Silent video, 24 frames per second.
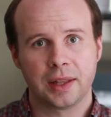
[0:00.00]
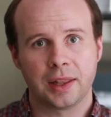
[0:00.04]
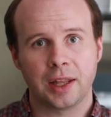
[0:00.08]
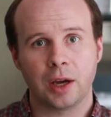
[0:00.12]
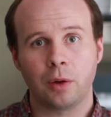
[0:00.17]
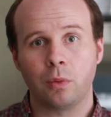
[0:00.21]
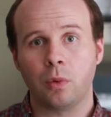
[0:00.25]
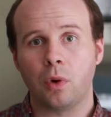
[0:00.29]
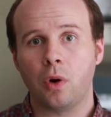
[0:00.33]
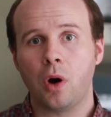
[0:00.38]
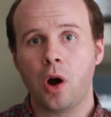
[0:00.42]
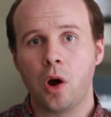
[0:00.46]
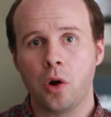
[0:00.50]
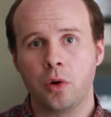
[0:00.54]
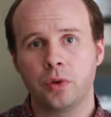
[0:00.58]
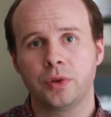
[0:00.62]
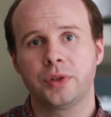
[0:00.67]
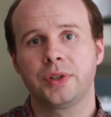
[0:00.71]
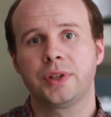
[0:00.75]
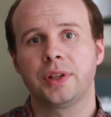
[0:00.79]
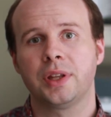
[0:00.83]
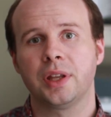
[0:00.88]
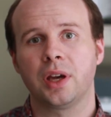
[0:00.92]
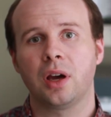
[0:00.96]
that will
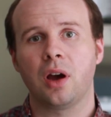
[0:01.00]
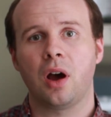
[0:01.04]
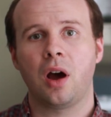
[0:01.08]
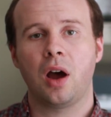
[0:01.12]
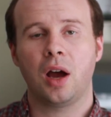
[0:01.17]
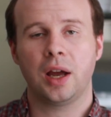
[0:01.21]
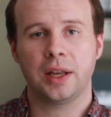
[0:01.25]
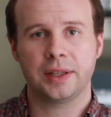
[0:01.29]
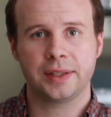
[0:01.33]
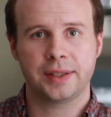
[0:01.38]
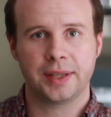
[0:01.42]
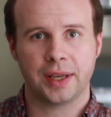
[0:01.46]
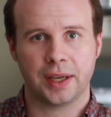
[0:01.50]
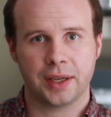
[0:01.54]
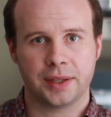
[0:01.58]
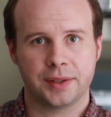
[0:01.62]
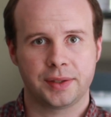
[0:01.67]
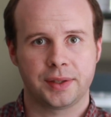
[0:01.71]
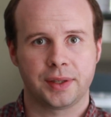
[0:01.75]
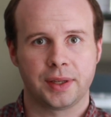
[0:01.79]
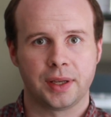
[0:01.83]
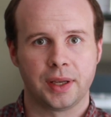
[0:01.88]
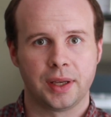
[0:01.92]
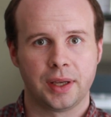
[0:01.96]
host the
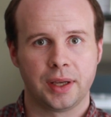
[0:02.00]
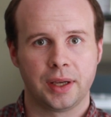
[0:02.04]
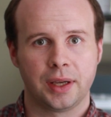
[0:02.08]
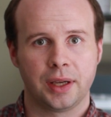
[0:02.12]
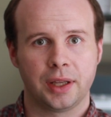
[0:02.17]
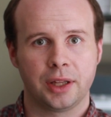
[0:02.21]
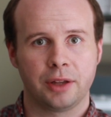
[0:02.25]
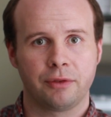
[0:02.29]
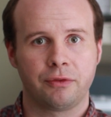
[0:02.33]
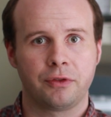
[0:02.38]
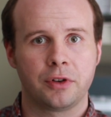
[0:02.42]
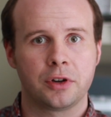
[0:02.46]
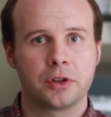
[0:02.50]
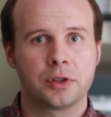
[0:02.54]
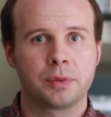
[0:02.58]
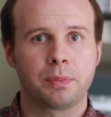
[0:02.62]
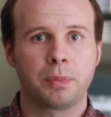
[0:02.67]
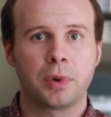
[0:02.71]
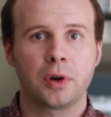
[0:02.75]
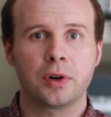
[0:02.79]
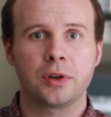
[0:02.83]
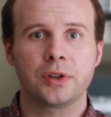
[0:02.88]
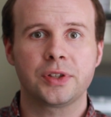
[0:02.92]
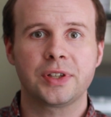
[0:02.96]
contest. And the
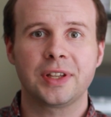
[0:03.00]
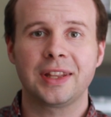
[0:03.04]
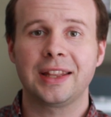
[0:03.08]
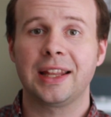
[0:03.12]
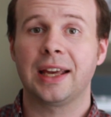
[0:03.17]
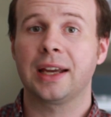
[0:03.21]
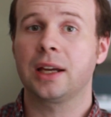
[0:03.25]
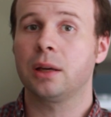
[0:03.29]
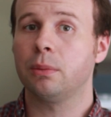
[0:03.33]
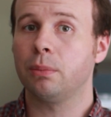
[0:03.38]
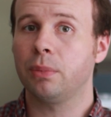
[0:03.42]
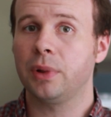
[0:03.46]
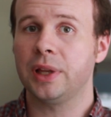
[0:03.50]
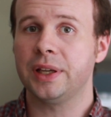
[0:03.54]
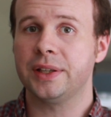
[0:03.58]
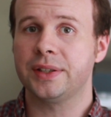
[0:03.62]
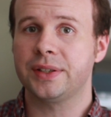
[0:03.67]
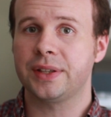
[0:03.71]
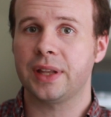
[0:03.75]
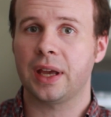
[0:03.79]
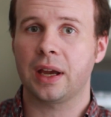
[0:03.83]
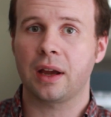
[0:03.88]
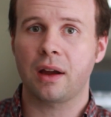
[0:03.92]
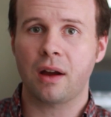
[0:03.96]
first person that
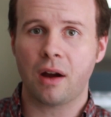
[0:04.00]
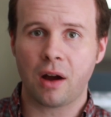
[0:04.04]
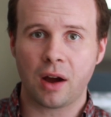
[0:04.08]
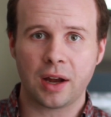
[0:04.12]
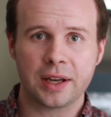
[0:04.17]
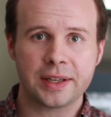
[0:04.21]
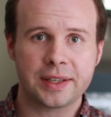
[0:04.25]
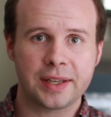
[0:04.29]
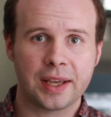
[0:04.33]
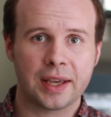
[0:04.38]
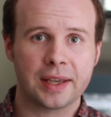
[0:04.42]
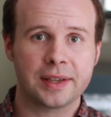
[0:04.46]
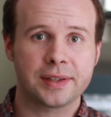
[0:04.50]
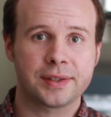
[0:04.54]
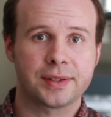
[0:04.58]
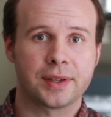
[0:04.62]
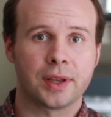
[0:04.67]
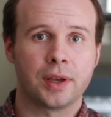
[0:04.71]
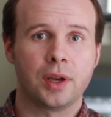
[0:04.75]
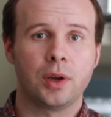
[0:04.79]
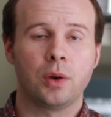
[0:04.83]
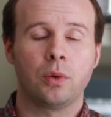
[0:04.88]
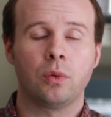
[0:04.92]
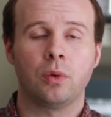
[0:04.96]
completes that
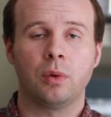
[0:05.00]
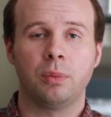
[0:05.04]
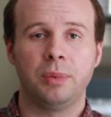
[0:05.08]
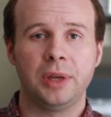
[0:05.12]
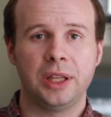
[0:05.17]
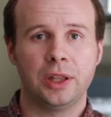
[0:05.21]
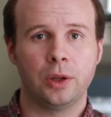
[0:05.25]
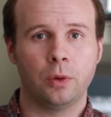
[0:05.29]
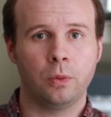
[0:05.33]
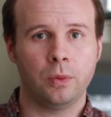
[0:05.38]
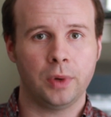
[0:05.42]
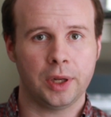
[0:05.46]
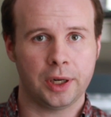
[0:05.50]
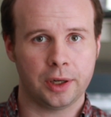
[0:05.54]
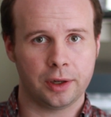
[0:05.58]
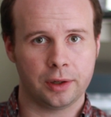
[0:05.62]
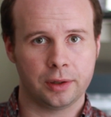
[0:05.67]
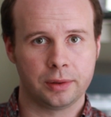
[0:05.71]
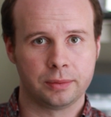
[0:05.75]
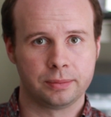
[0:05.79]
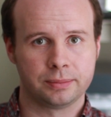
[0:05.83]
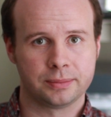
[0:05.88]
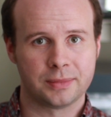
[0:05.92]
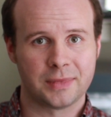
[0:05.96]
contest will be the
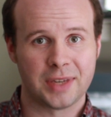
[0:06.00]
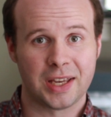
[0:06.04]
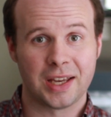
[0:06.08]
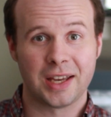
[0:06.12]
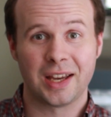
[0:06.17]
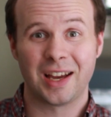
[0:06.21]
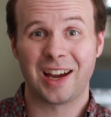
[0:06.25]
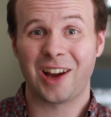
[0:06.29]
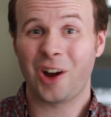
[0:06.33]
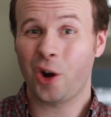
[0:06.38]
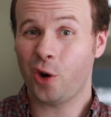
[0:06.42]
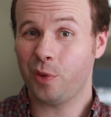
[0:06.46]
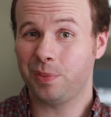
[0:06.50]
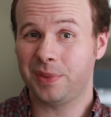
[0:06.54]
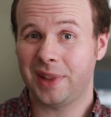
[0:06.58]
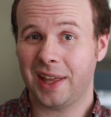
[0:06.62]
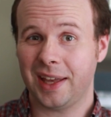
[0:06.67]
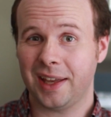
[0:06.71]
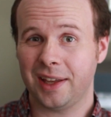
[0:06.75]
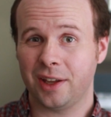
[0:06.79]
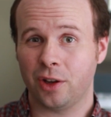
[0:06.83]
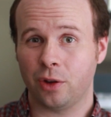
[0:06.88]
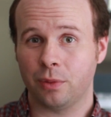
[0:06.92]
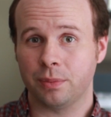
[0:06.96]
winner. I hope
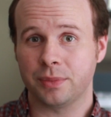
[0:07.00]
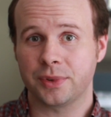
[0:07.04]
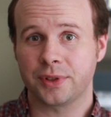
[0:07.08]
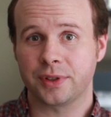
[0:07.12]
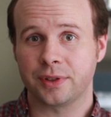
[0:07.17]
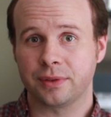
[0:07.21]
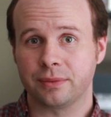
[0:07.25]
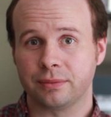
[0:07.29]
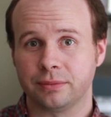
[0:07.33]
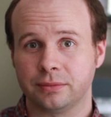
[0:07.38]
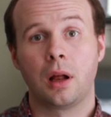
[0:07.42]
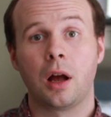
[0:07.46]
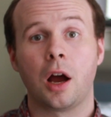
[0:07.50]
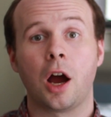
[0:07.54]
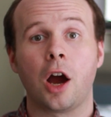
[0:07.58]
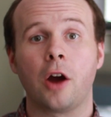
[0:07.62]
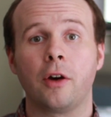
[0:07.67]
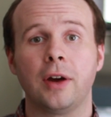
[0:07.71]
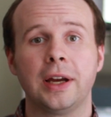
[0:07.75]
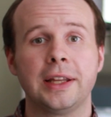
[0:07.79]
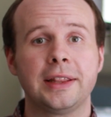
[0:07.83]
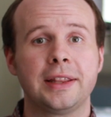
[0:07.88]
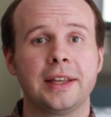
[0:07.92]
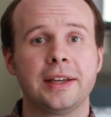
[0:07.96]
that helps.
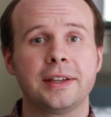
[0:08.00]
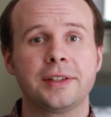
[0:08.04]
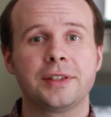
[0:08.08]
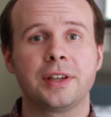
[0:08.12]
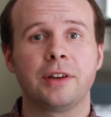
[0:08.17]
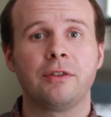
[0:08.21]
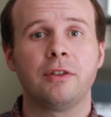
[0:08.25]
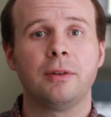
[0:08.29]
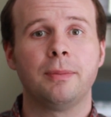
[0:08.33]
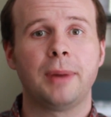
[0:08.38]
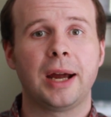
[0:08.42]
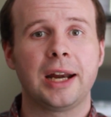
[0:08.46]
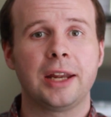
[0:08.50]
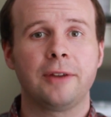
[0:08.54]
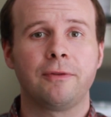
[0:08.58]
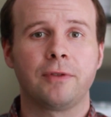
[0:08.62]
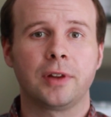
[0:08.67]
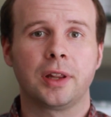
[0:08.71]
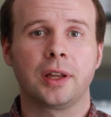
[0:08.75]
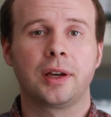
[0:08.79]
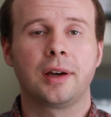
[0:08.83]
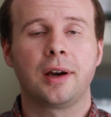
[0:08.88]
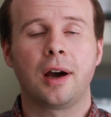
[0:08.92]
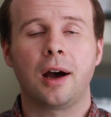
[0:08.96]
Alright, thanks everybody
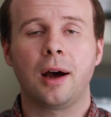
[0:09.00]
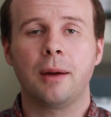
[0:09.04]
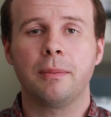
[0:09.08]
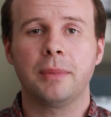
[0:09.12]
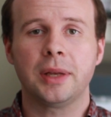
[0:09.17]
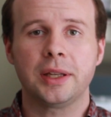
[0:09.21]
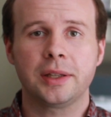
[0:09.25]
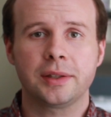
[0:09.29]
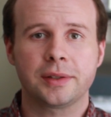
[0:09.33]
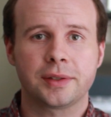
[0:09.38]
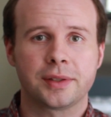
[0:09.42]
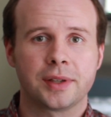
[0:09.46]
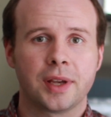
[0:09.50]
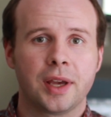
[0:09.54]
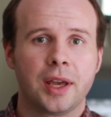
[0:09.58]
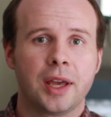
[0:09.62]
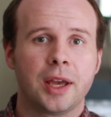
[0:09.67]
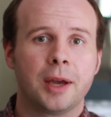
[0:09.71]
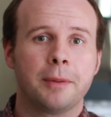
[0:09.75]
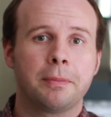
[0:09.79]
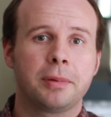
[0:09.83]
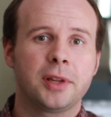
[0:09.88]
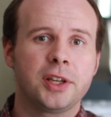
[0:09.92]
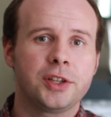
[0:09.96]
for the comments,
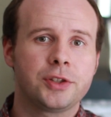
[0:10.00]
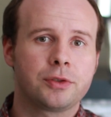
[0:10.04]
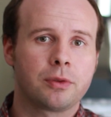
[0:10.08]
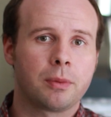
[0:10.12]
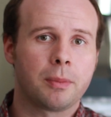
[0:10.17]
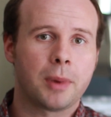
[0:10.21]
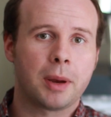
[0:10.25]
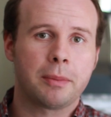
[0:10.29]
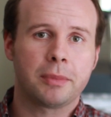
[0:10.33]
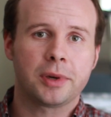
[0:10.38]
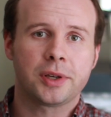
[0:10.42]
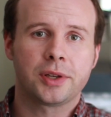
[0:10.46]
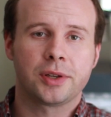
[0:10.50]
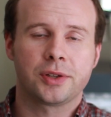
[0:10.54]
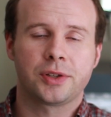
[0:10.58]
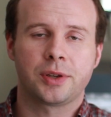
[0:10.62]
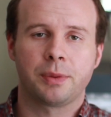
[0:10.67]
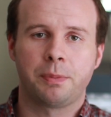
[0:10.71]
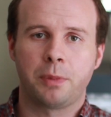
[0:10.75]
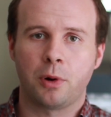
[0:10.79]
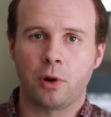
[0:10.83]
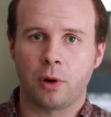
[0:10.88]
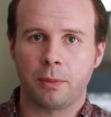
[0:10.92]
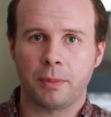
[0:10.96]
and please remember to
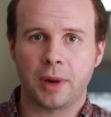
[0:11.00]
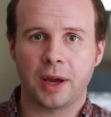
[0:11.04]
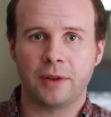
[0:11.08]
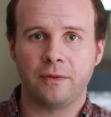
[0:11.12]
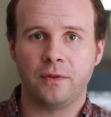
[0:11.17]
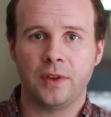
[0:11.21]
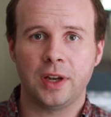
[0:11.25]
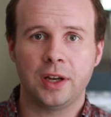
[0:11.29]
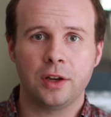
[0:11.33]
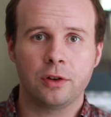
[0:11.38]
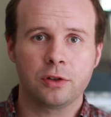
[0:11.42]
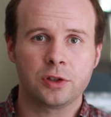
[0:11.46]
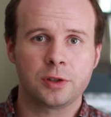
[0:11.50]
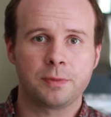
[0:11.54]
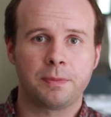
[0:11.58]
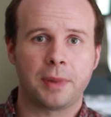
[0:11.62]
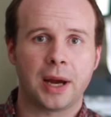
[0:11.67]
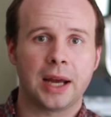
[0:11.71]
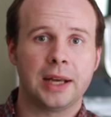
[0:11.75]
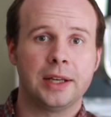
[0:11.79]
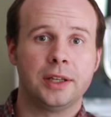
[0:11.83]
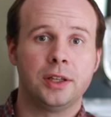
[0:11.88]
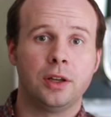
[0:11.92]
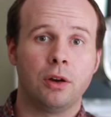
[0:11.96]
support my videos
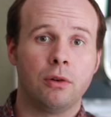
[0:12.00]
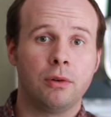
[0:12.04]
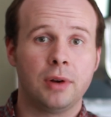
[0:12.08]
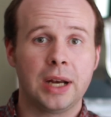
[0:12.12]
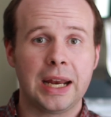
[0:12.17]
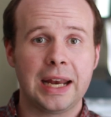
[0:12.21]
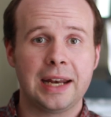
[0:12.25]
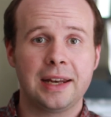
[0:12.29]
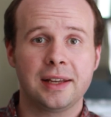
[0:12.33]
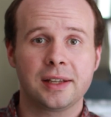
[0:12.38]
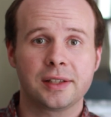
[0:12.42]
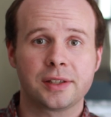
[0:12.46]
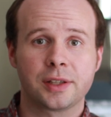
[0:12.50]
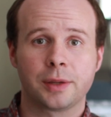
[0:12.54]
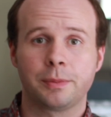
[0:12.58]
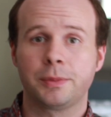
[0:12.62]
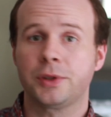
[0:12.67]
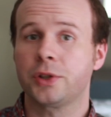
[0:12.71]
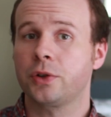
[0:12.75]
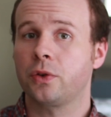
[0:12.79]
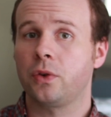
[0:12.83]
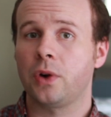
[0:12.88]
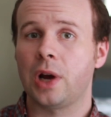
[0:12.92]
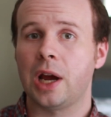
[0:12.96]
by donating,
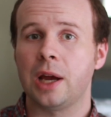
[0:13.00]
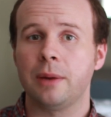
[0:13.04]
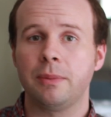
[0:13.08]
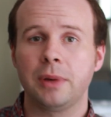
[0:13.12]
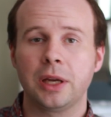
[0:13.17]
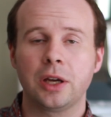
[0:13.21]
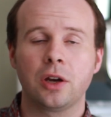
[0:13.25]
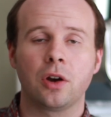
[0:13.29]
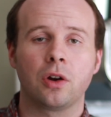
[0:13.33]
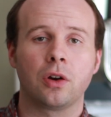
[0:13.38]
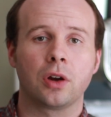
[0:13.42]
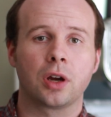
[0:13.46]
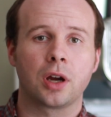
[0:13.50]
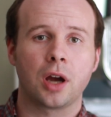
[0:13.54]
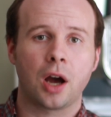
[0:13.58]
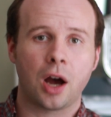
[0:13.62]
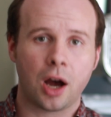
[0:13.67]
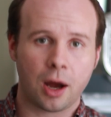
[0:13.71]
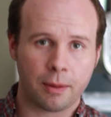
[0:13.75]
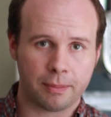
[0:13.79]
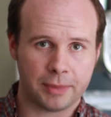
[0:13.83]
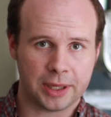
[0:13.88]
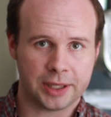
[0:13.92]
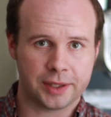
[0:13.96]
subscribing, or
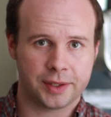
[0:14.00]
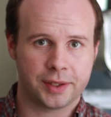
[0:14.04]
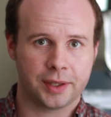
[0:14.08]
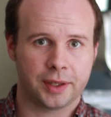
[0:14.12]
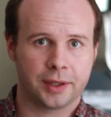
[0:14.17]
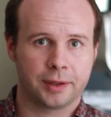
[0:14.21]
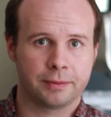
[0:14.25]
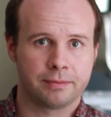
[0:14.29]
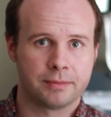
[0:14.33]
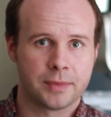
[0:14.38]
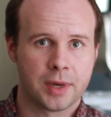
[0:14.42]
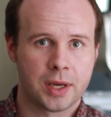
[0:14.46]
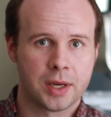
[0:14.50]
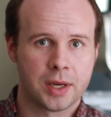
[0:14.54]
commenting.